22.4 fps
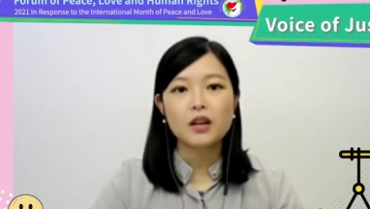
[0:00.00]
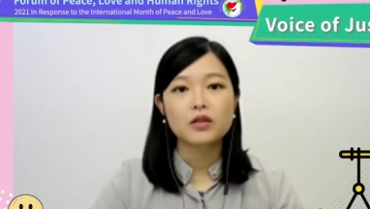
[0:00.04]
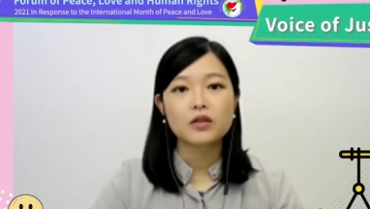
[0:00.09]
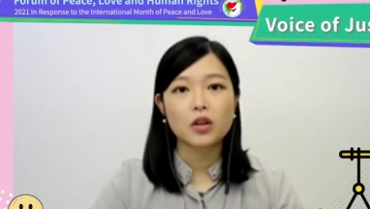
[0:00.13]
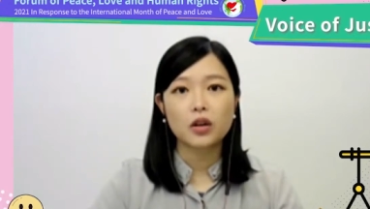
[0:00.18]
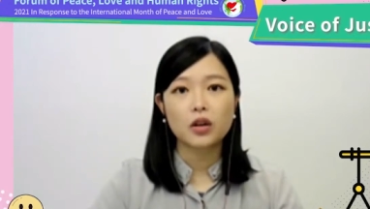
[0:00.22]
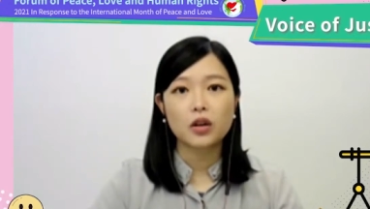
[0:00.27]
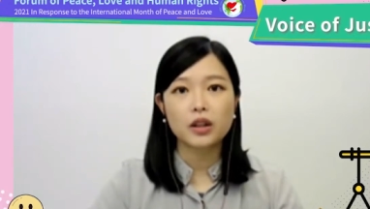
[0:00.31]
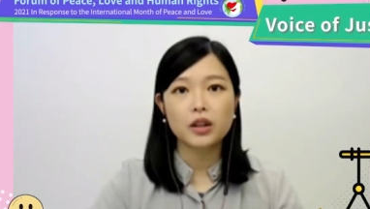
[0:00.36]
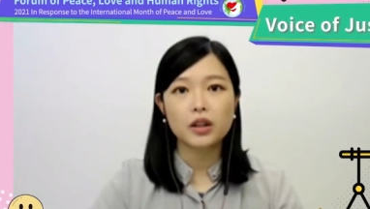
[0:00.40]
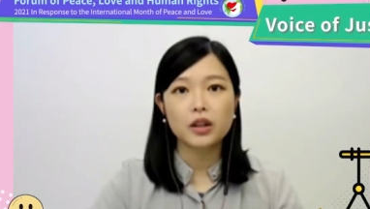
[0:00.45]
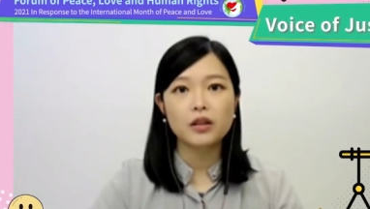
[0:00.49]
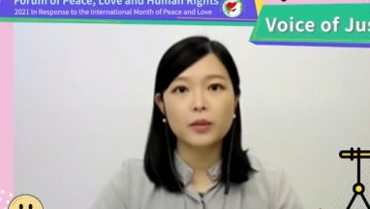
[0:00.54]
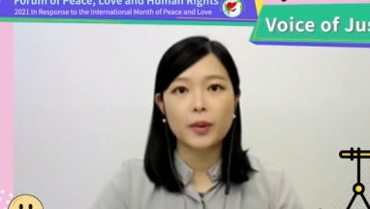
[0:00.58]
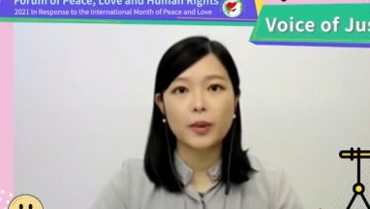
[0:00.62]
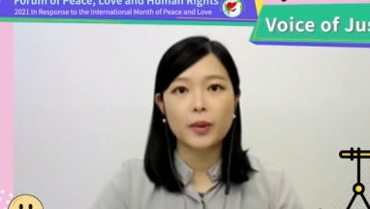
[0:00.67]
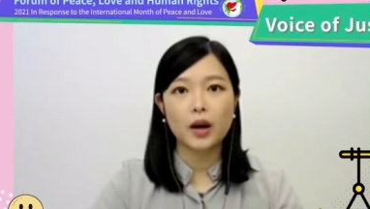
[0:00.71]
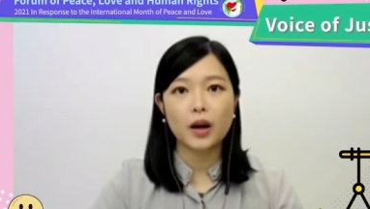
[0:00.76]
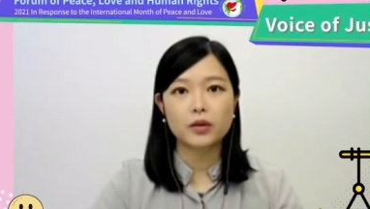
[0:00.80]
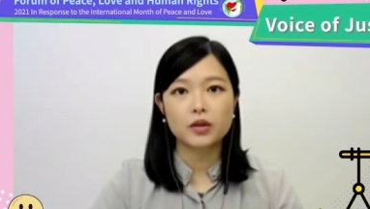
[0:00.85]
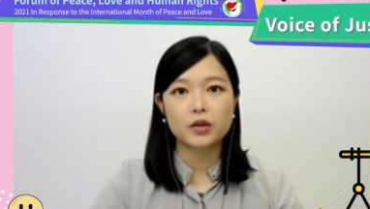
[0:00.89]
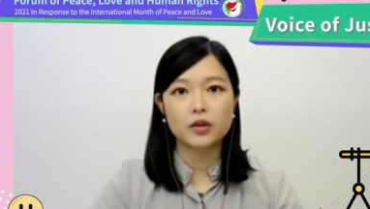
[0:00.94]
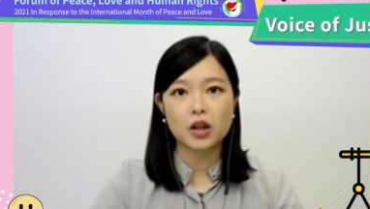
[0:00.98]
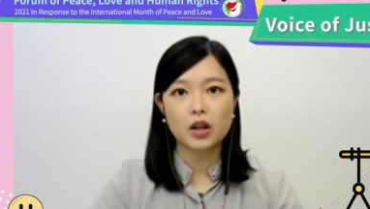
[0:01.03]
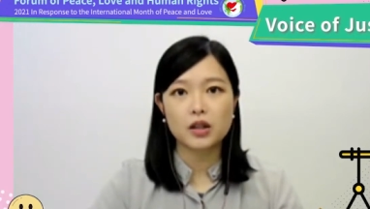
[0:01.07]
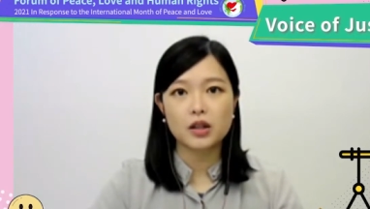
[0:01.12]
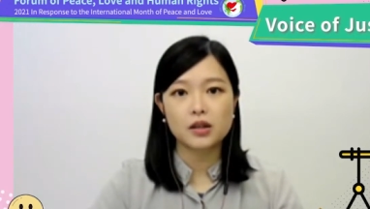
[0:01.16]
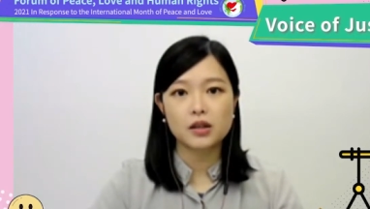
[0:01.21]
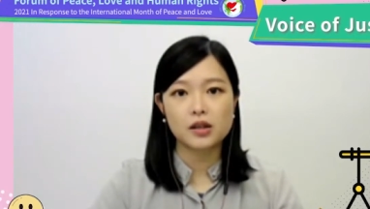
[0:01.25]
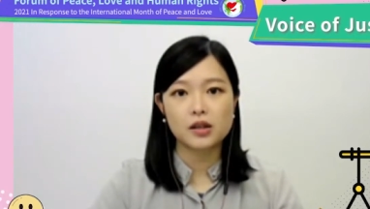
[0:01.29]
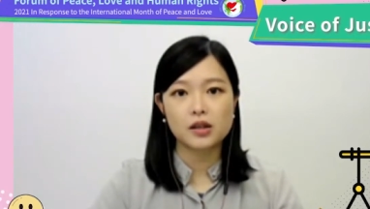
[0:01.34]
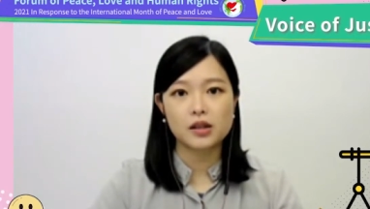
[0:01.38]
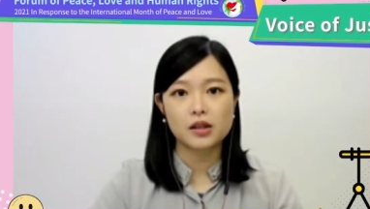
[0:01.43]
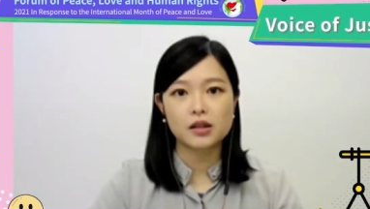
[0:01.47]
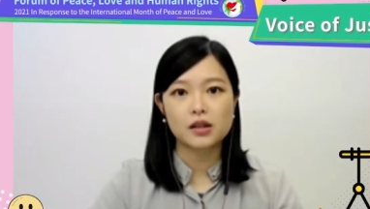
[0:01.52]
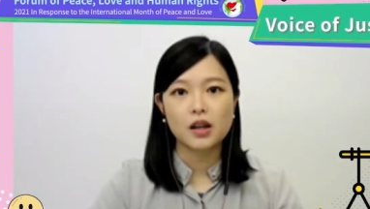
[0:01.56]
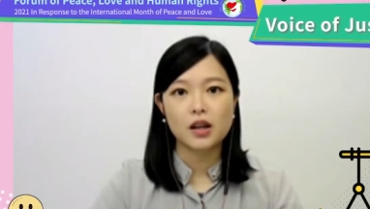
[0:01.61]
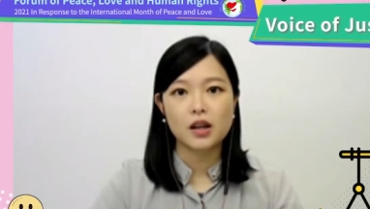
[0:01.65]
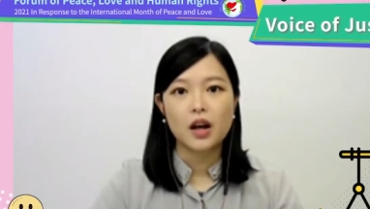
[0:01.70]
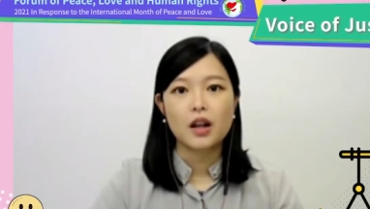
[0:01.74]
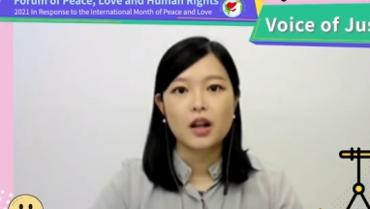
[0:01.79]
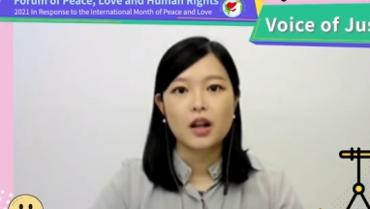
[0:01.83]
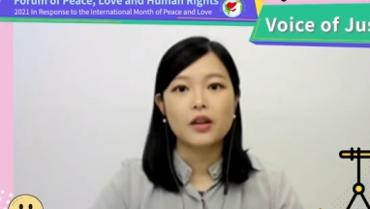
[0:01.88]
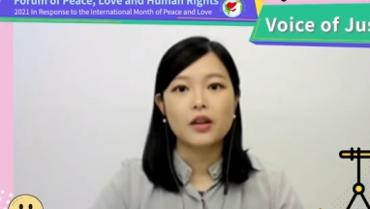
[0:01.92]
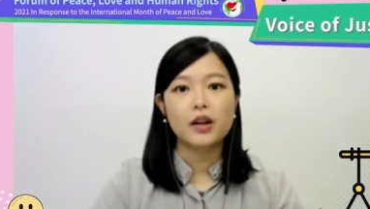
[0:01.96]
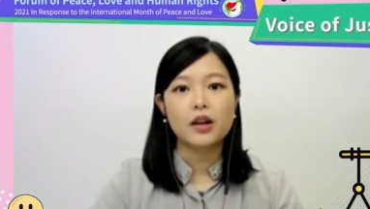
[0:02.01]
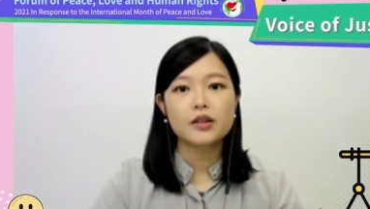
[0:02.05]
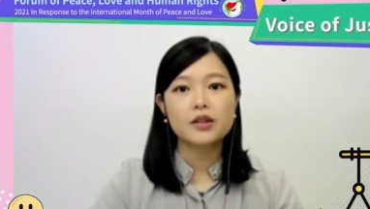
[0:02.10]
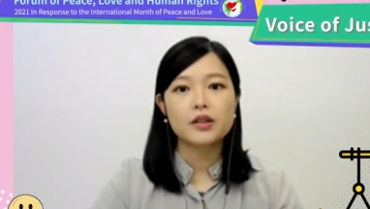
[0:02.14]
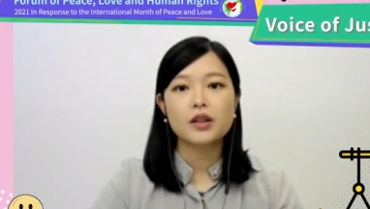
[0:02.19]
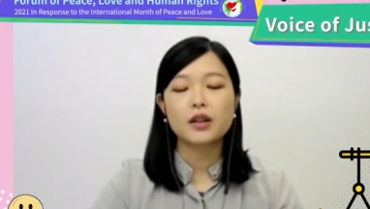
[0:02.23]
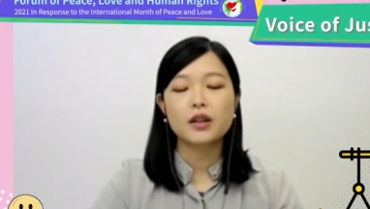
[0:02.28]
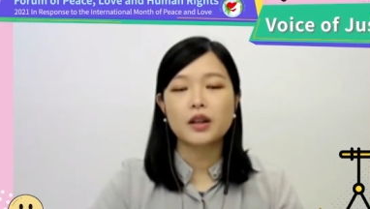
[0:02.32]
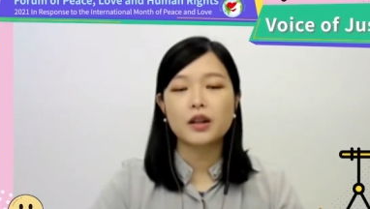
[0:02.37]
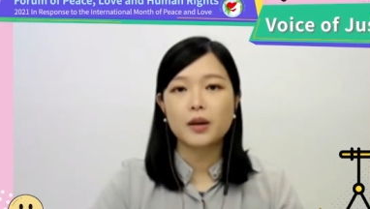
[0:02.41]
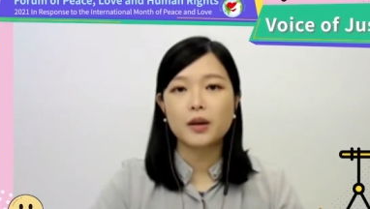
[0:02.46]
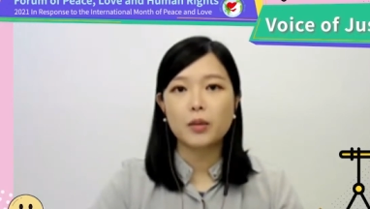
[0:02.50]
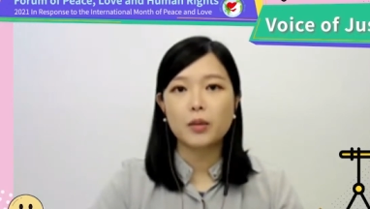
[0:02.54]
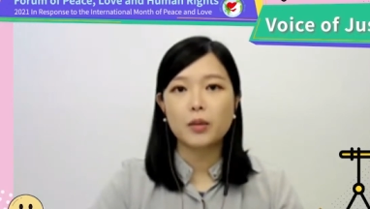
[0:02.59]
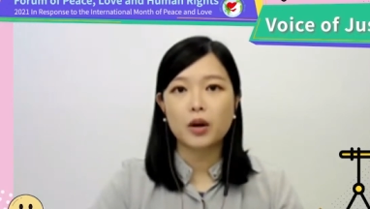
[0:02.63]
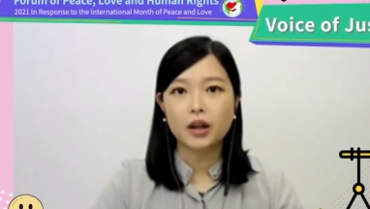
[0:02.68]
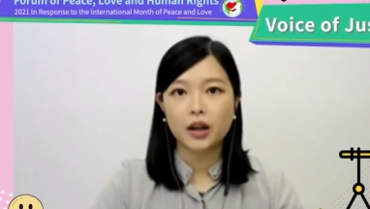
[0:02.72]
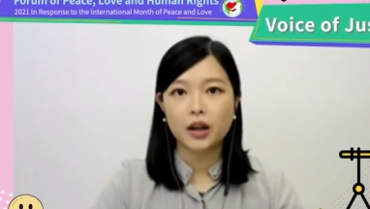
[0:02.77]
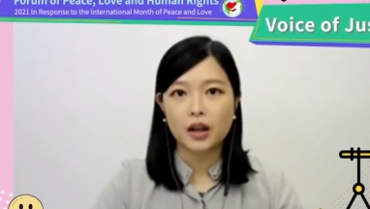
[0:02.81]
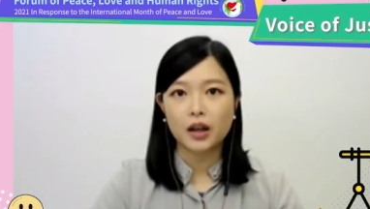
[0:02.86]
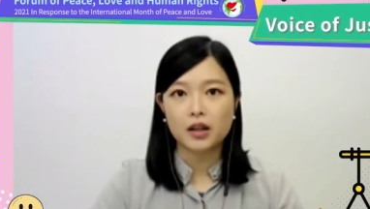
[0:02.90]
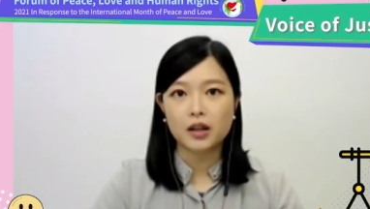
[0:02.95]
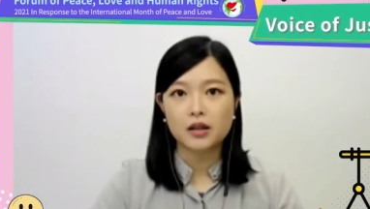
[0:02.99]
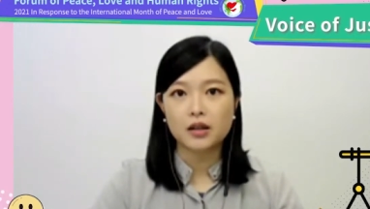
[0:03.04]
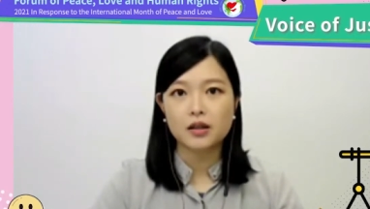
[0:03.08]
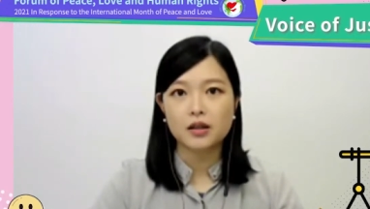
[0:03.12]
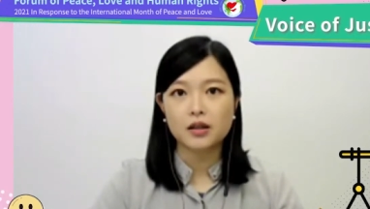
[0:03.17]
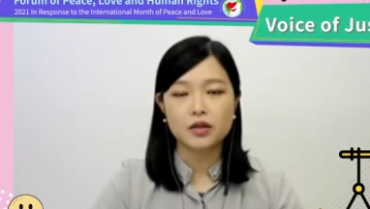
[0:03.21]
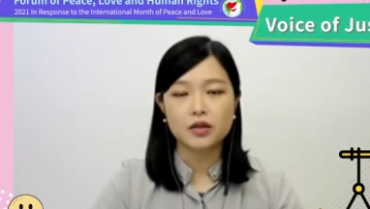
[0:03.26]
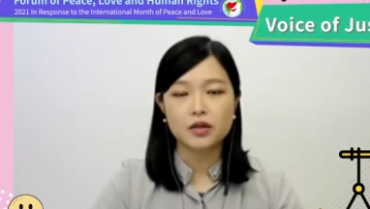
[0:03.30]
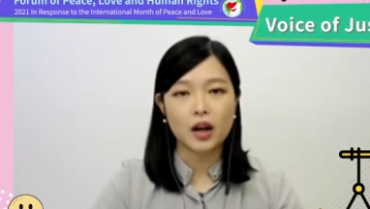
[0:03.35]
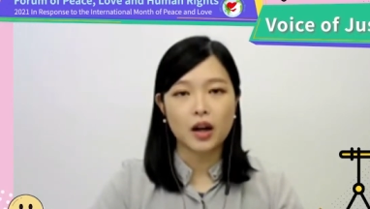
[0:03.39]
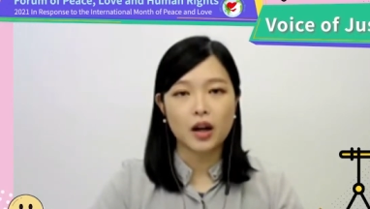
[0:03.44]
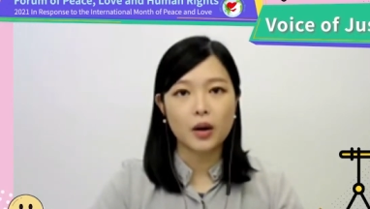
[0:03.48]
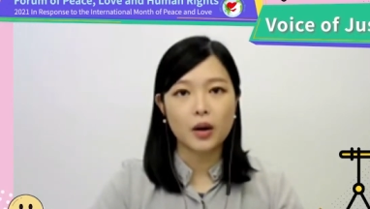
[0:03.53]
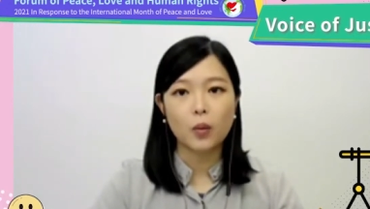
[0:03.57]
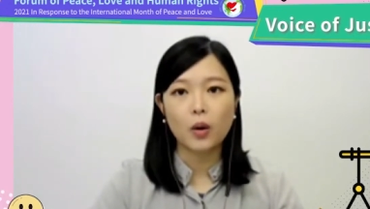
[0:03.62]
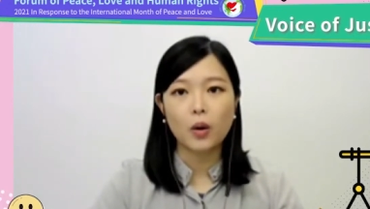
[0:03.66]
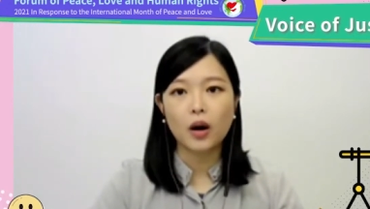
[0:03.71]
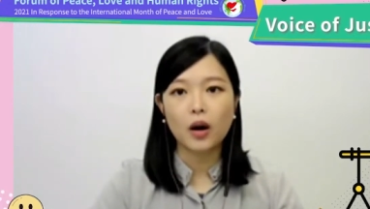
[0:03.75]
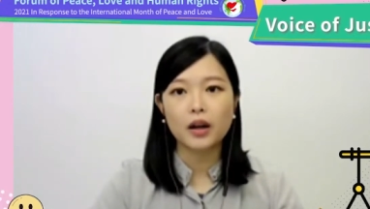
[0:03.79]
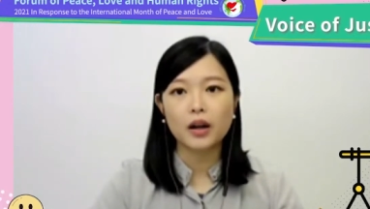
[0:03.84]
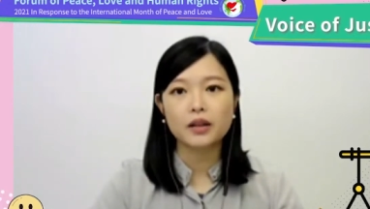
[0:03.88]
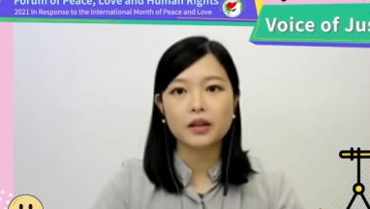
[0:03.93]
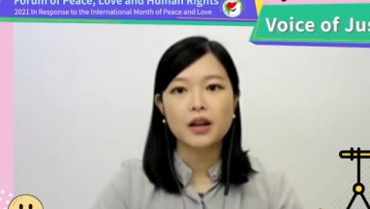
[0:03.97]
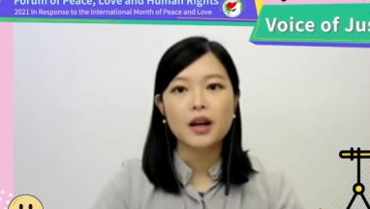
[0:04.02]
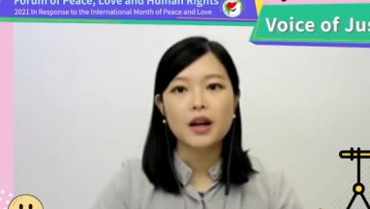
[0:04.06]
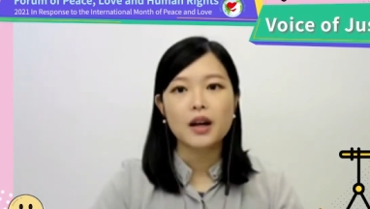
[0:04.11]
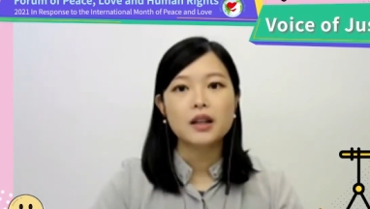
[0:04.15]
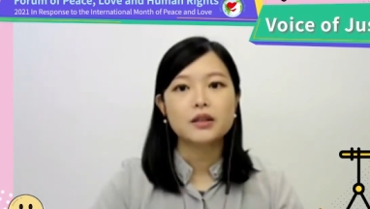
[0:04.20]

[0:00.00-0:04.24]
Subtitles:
Talking about the justice, there is a landmark case in Taiwan,